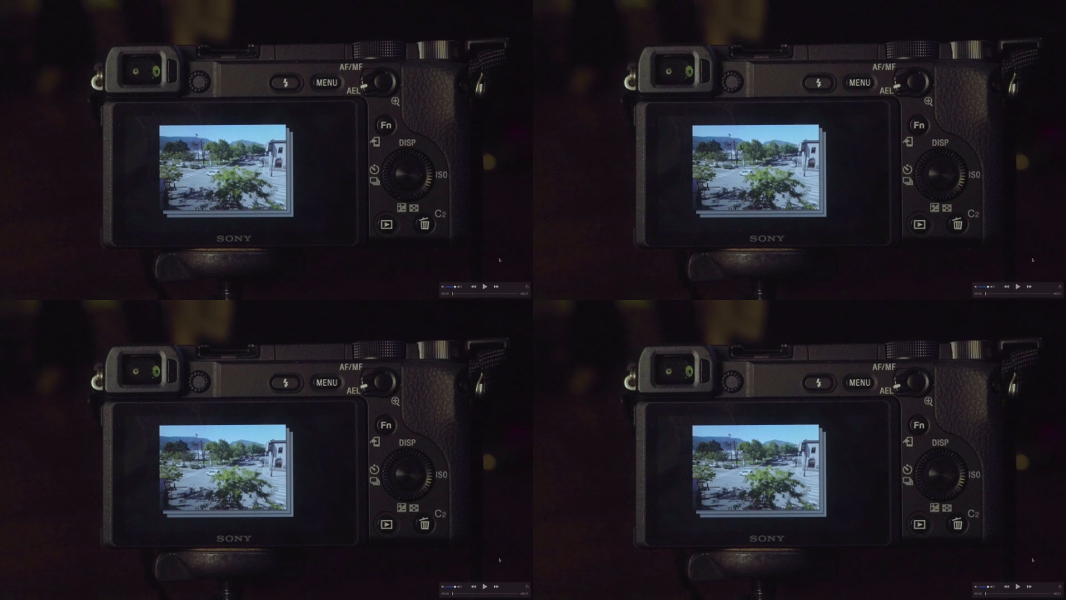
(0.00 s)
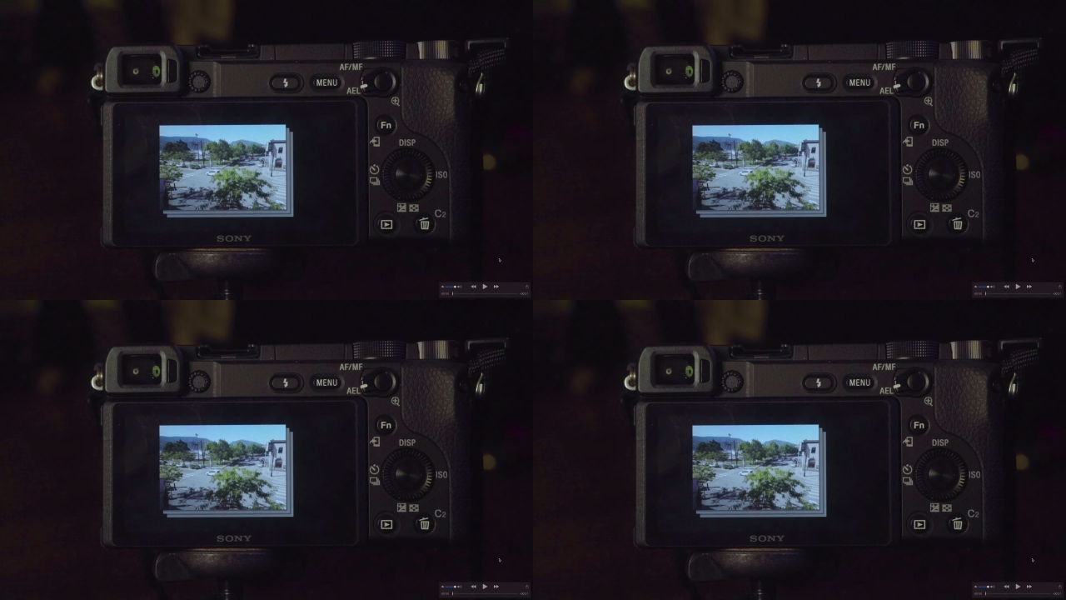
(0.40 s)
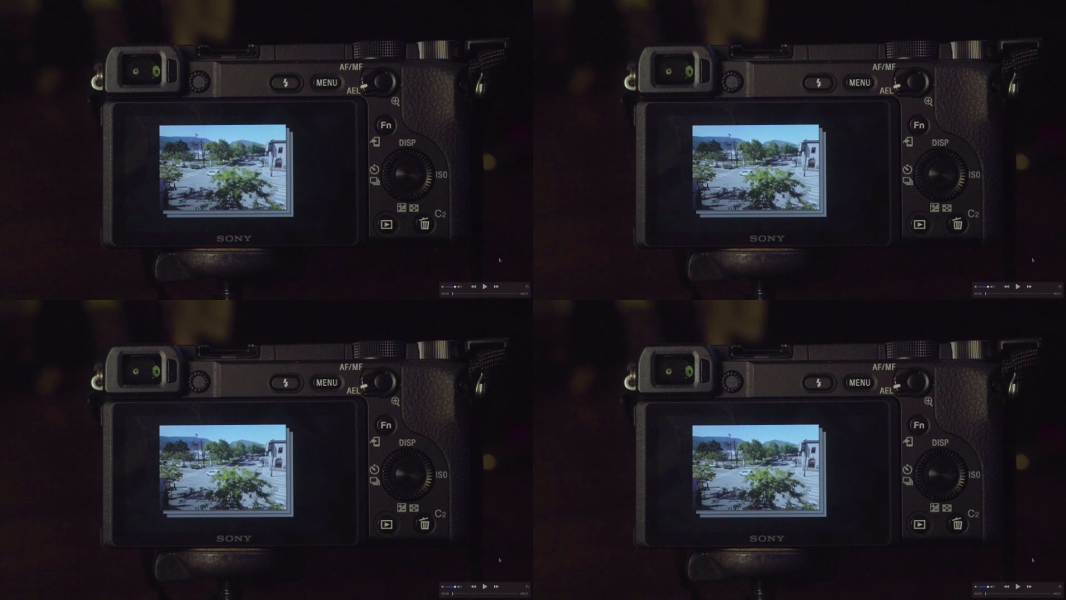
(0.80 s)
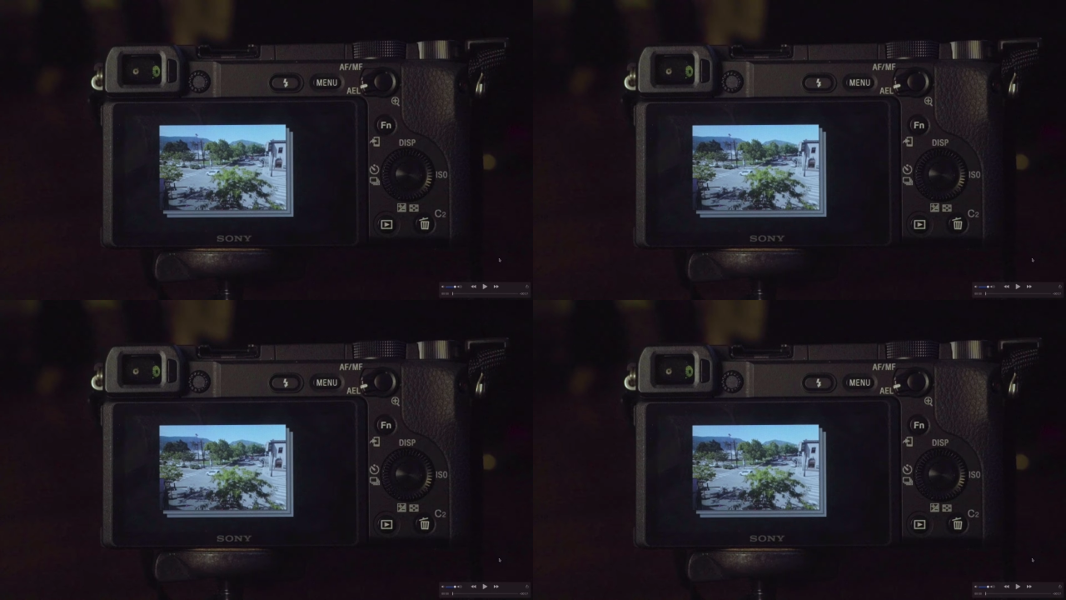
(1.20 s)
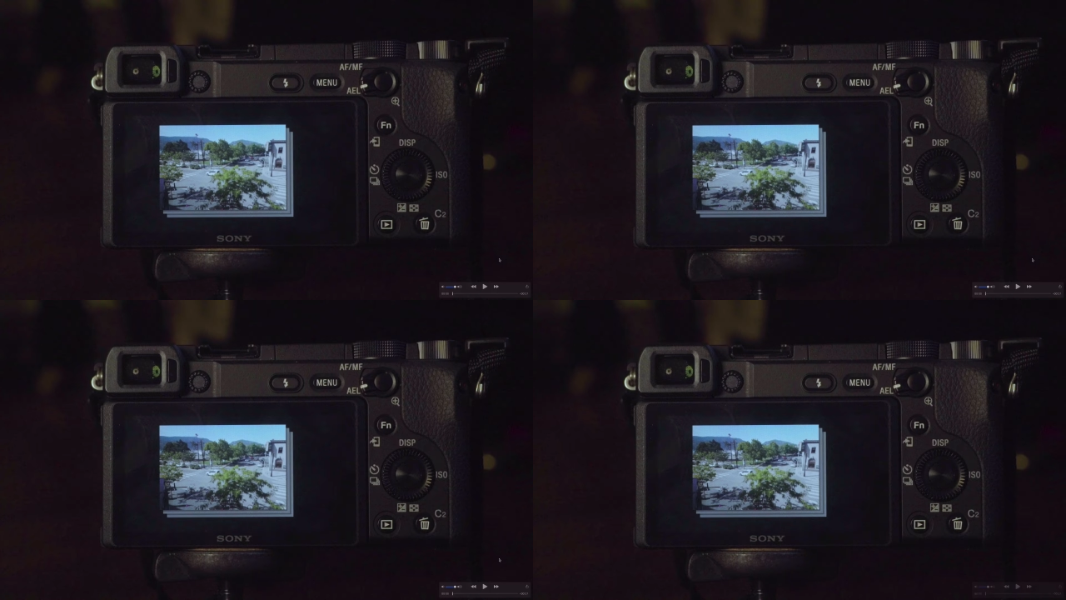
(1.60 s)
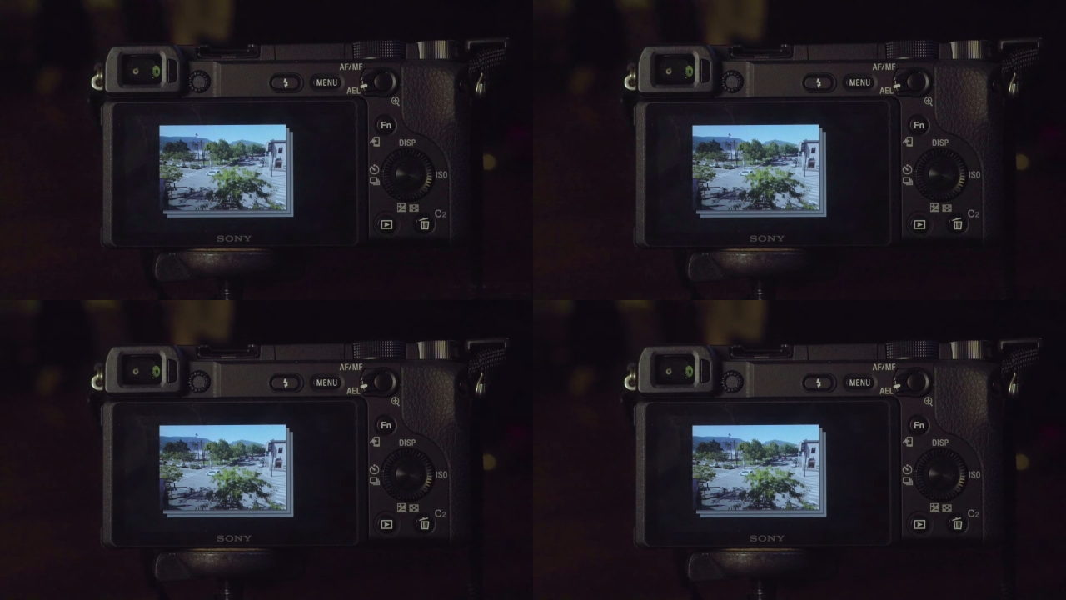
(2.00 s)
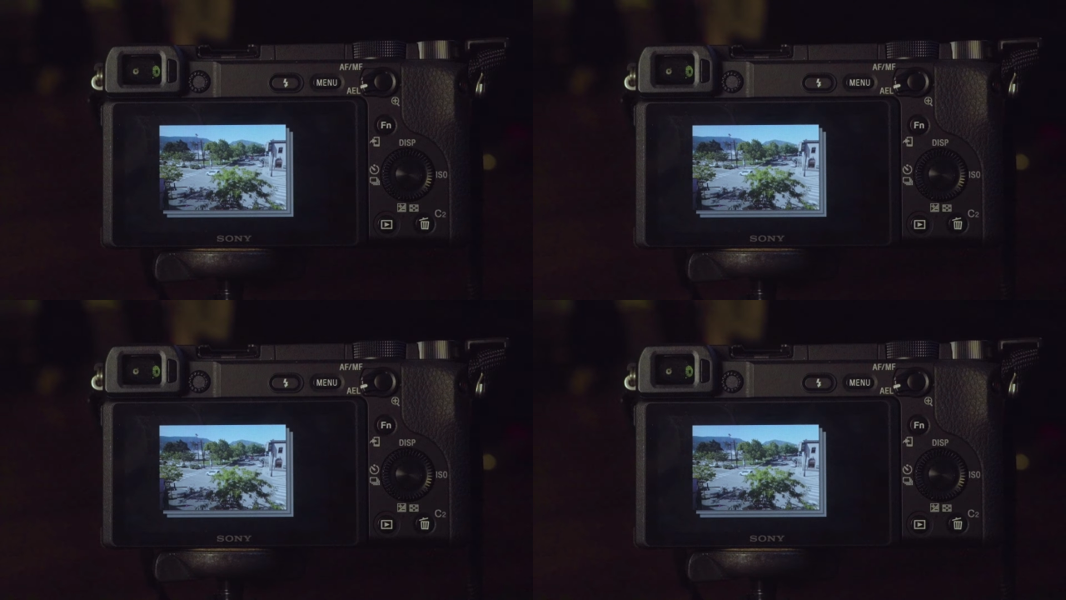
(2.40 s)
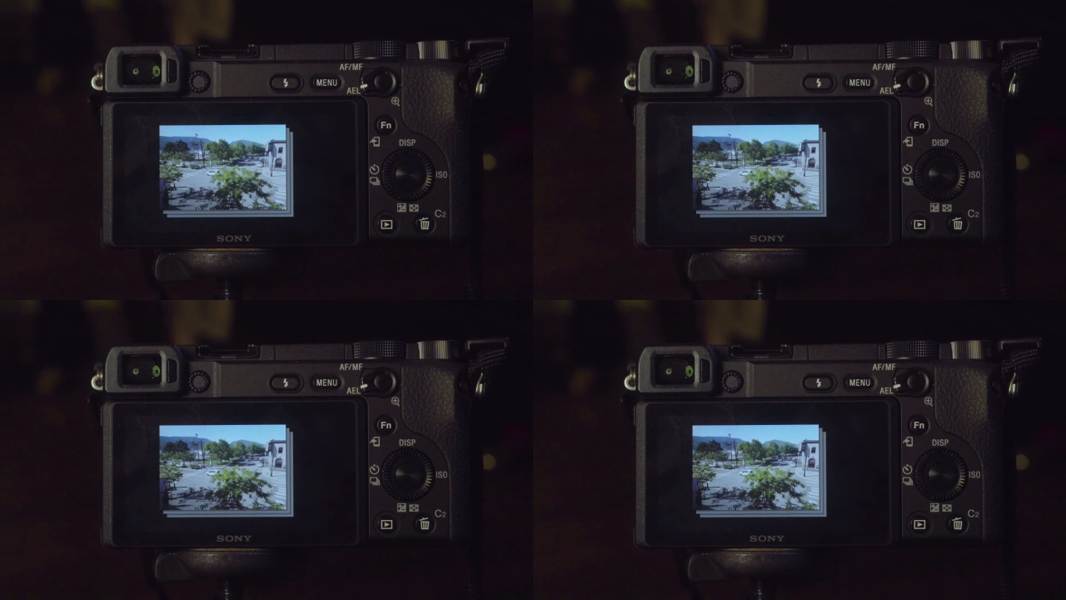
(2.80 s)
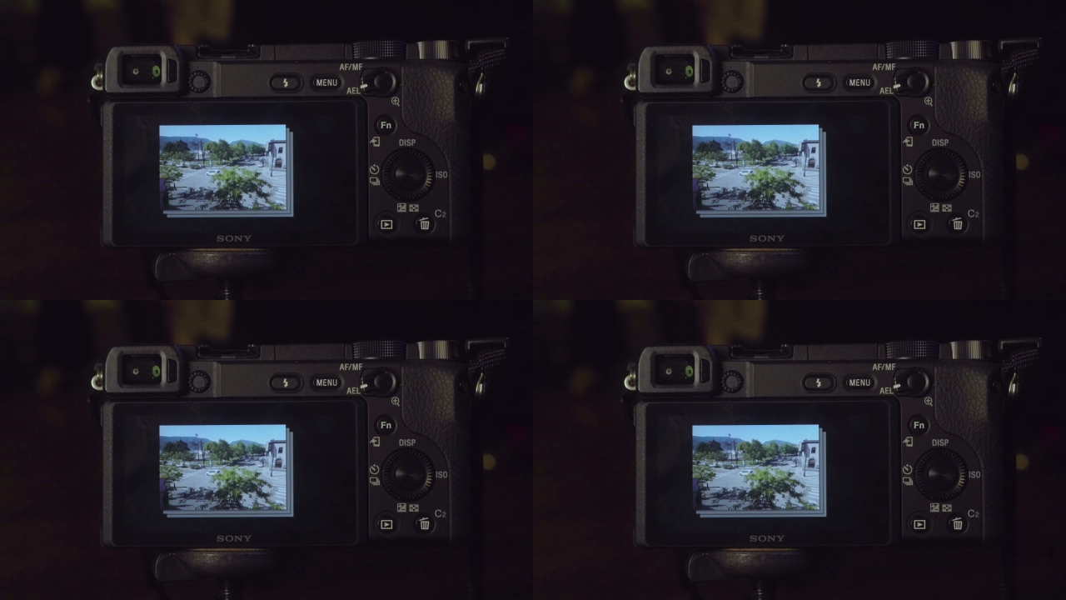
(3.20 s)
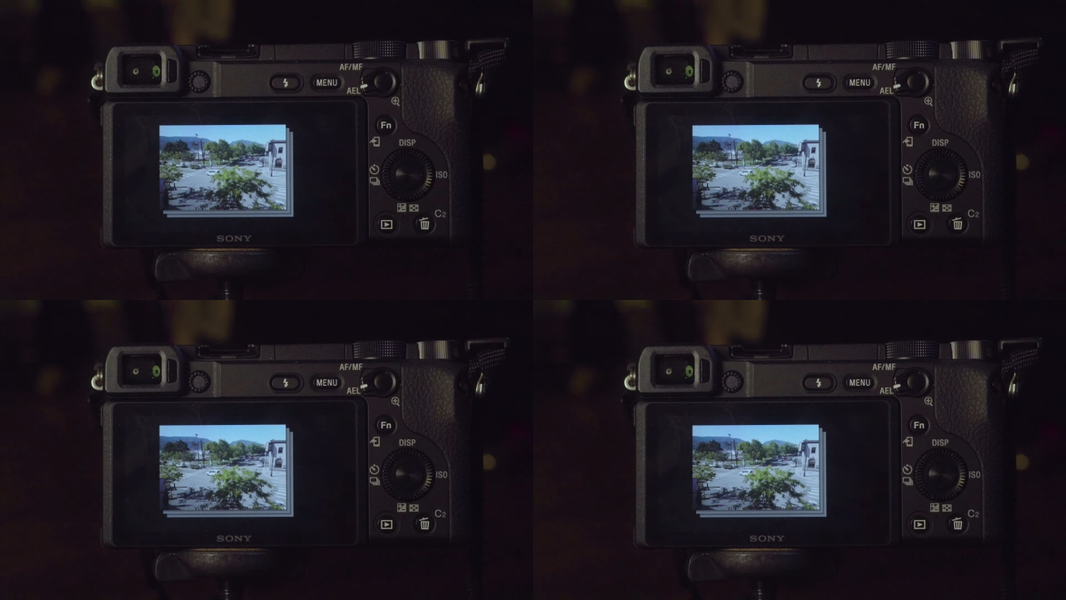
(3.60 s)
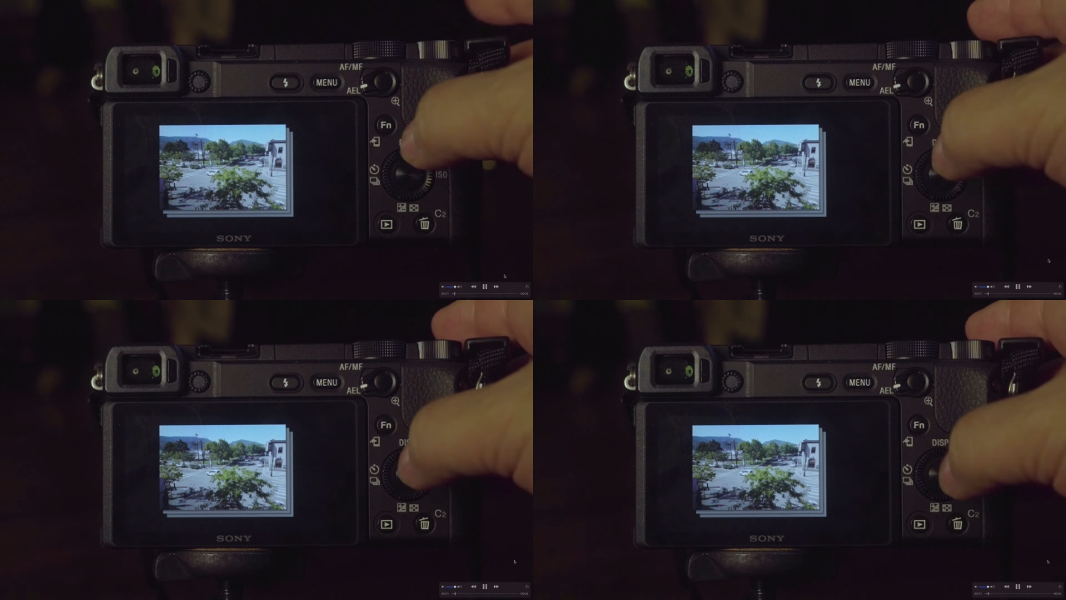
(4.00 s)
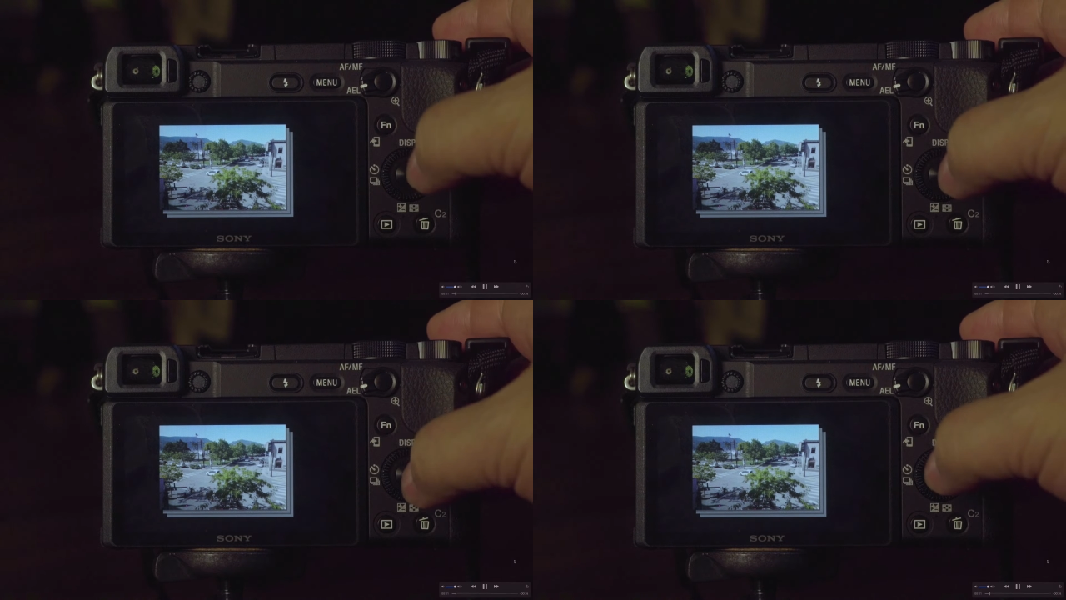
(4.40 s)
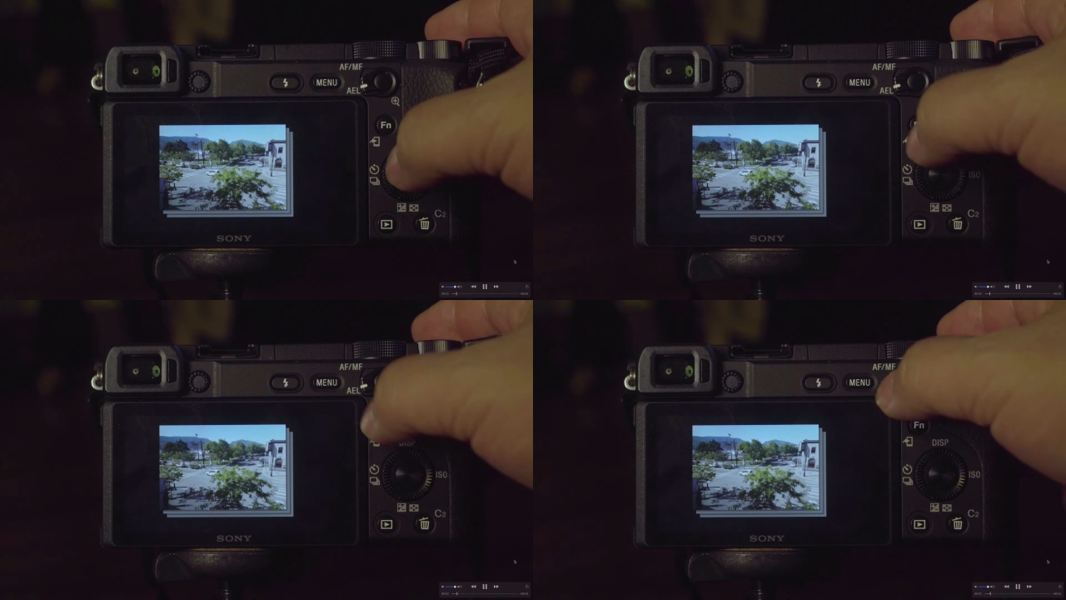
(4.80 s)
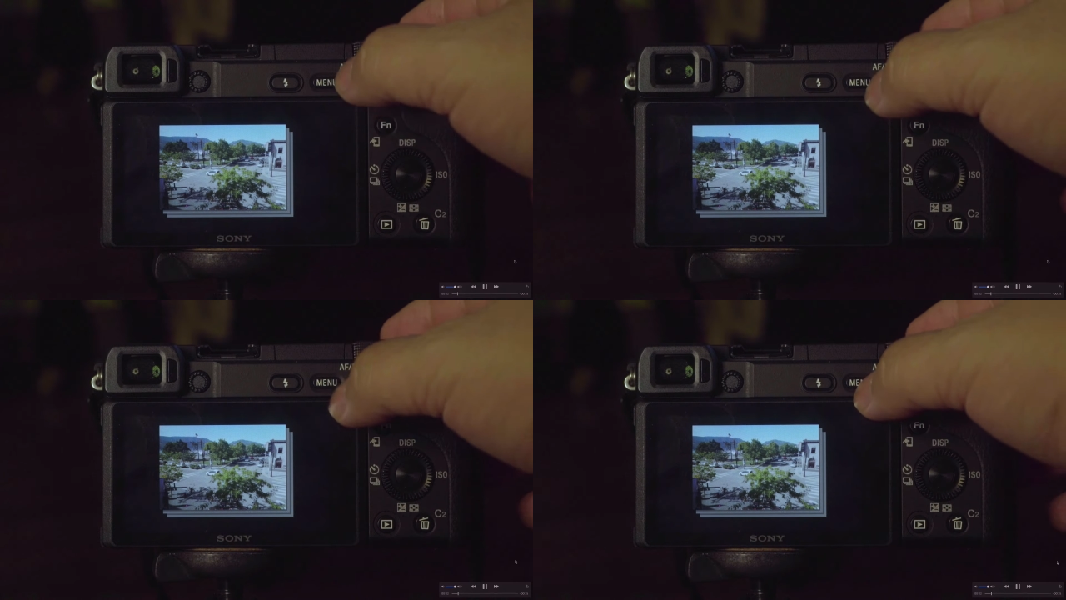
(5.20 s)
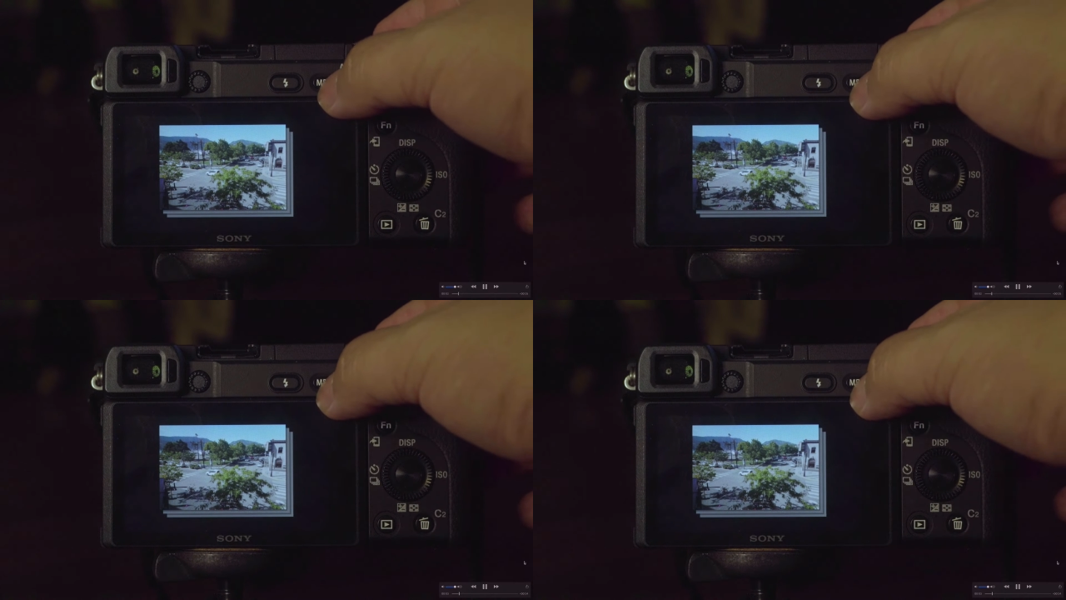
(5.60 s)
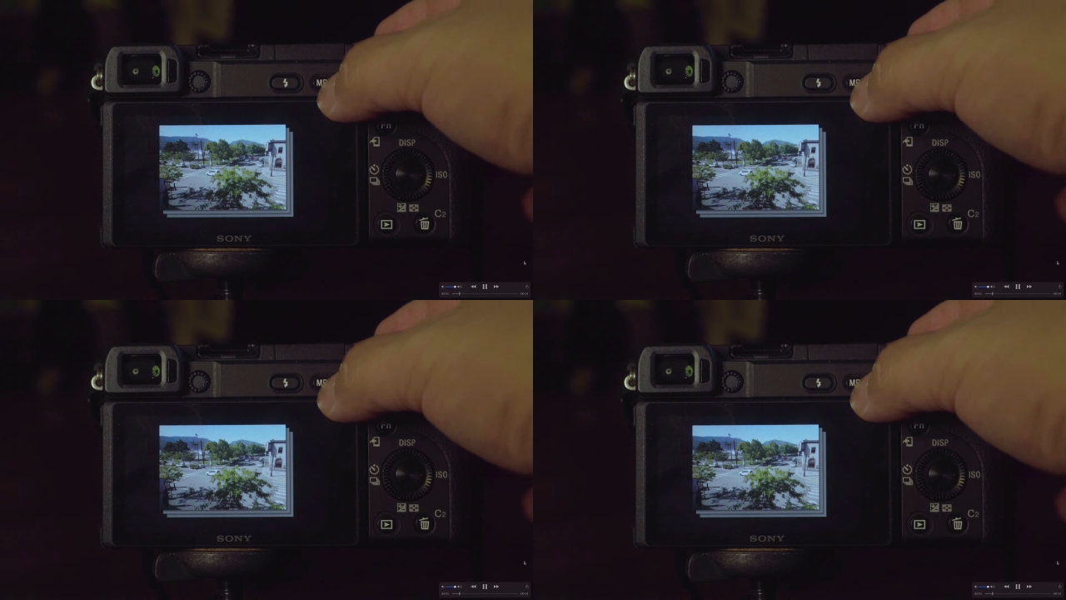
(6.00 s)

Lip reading: [unreadable: no face in view]